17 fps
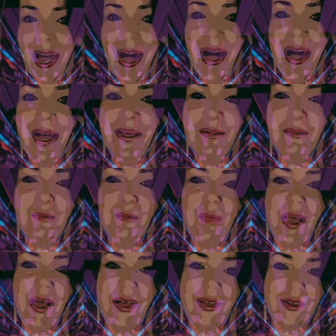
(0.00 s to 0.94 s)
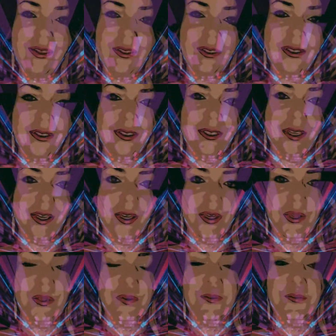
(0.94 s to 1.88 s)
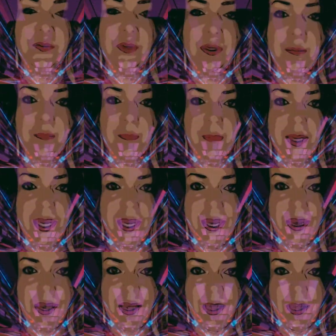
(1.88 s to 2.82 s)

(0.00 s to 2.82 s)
I melt for Mia.